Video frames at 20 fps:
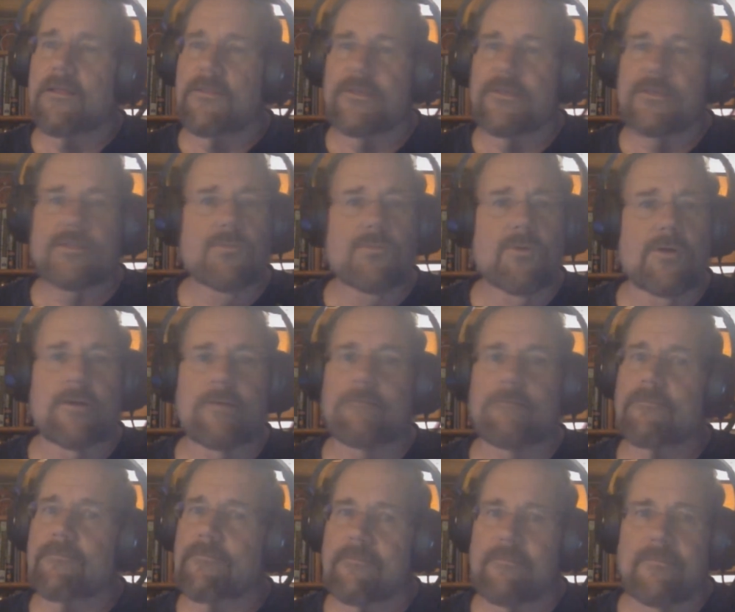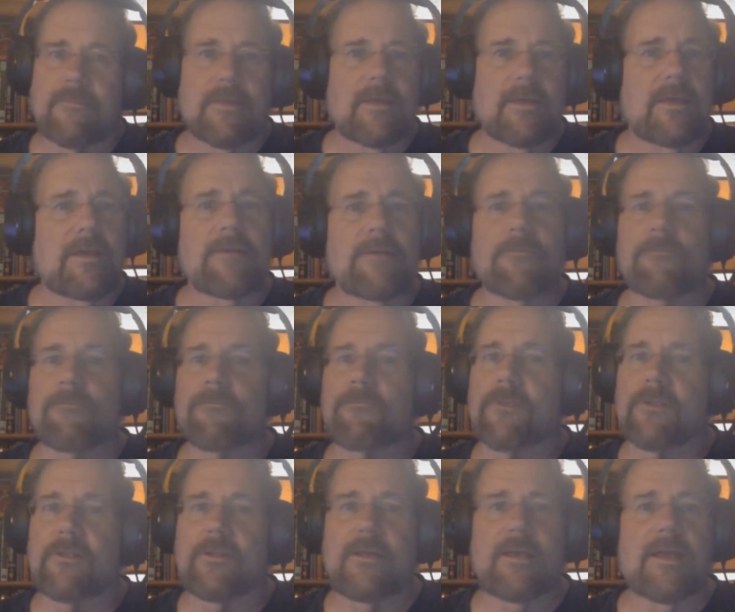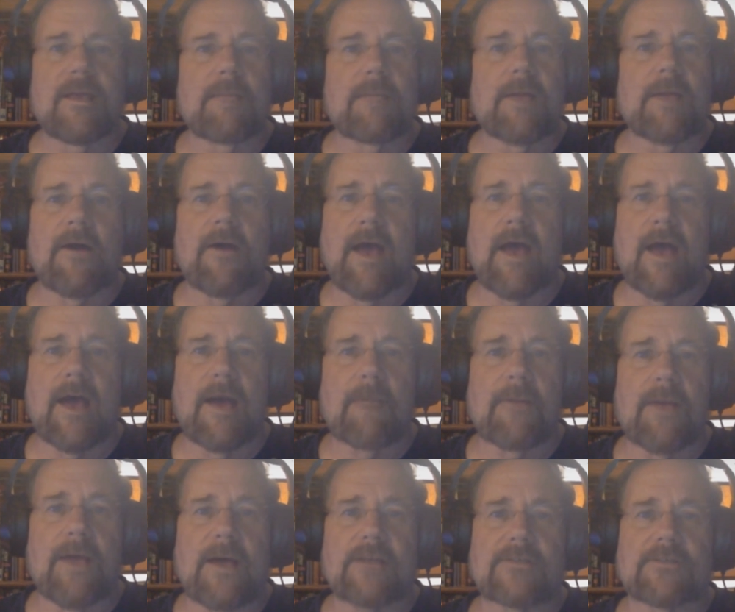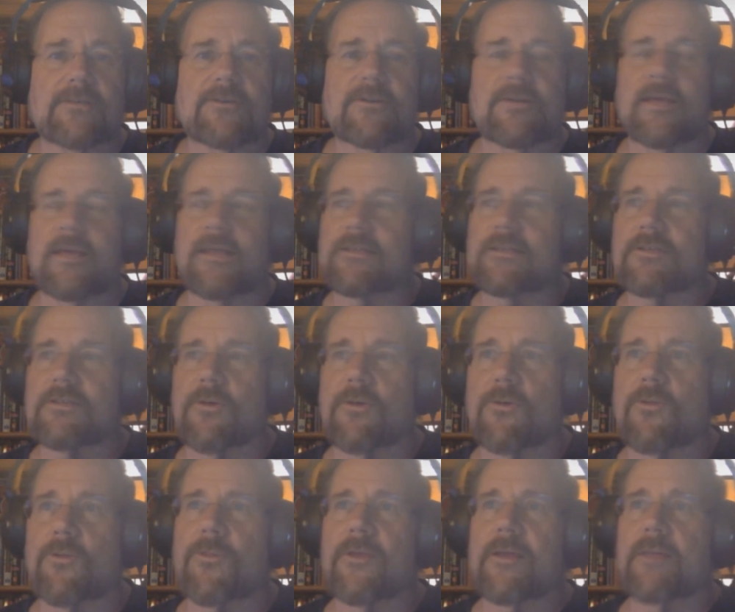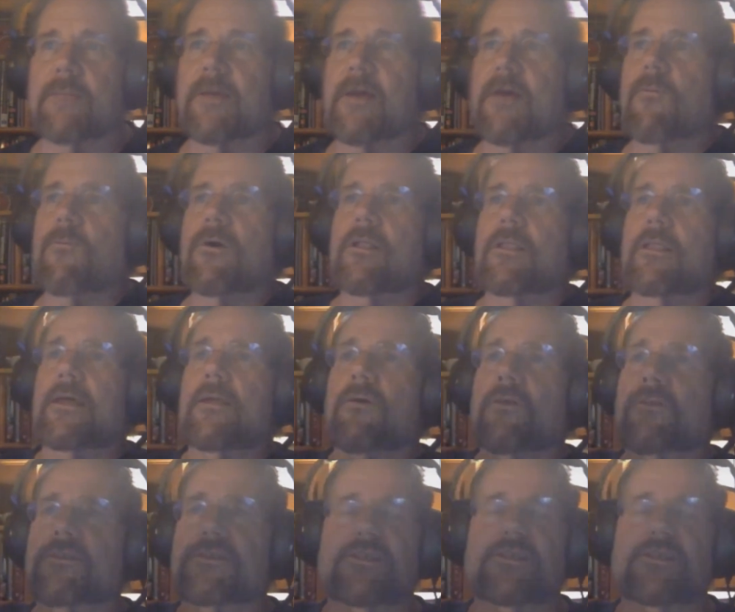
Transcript: This one, it really came out haphazard. And this whole thing about, well, let all the